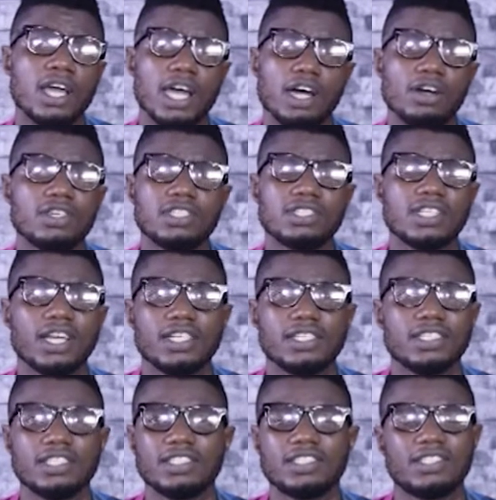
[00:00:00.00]
I
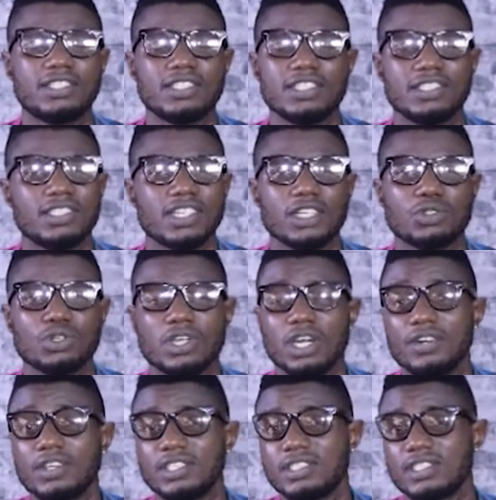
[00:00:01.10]
understand it's easier to
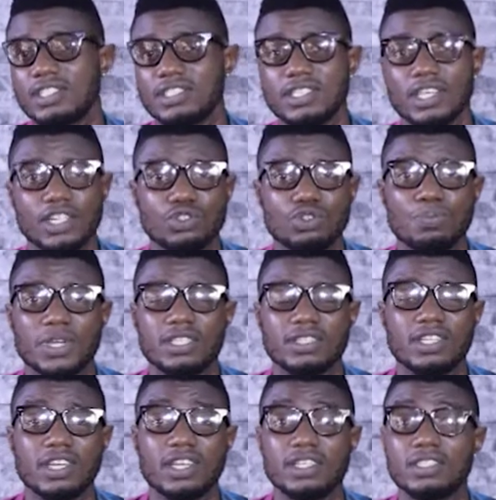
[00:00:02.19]
carry, it's easier to
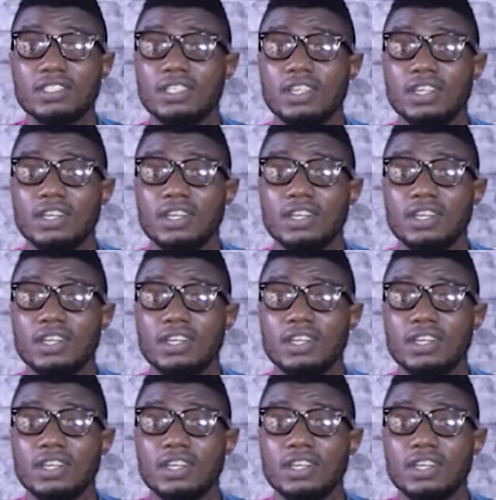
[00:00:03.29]
maintain,